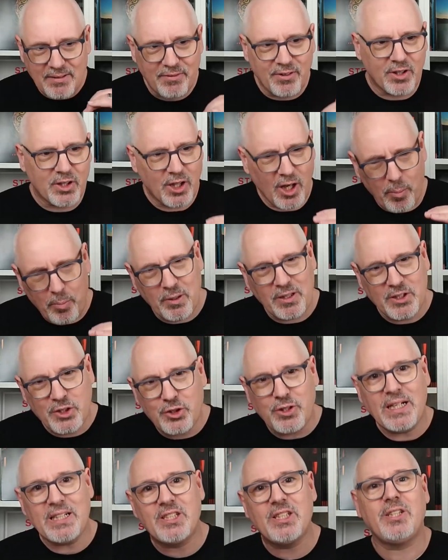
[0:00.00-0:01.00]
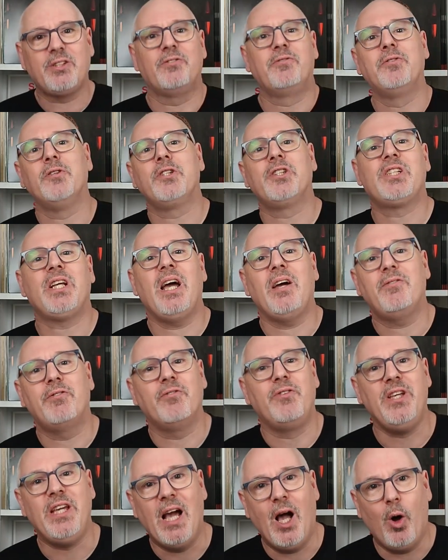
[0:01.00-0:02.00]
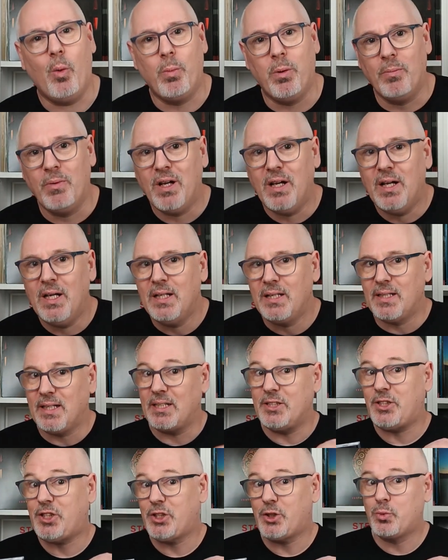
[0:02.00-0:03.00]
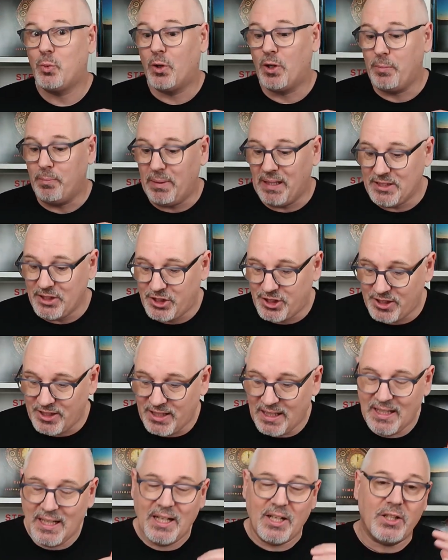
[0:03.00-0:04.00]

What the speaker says: have a couple of tracks at the first half of the album that I just want to mention.